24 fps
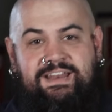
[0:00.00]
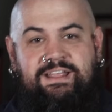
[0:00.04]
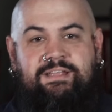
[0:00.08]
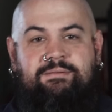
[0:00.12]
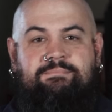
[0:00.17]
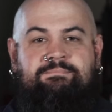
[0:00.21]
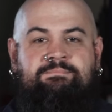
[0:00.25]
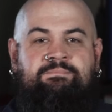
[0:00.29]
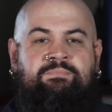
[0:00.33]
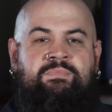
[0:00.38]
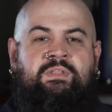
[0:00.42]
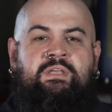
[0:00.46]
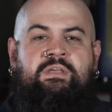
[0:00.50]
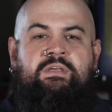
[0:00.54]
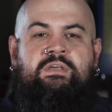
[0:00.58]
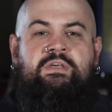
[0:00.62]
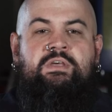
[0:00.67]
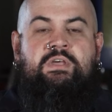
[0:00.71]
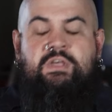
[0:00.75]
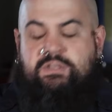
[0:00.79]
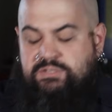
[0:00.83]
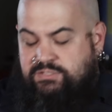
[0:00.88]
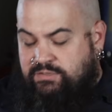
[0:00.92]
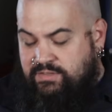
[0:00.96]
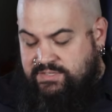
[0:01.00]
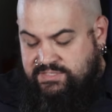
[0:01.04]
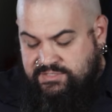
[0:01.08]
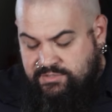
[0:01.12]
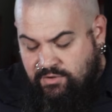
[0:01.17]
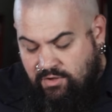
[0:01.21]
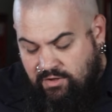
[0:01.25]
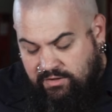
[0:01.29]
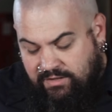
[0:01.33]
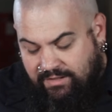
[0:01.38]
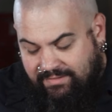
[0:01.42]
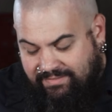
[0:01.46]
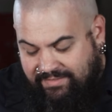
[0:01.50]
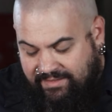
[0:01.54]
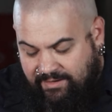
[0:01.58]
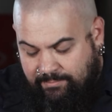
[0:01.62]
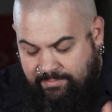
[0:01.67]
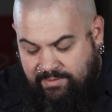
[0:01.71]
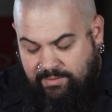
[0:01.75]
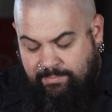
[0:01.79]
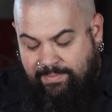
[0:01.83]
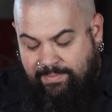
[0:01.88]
it. So let's talk a little bit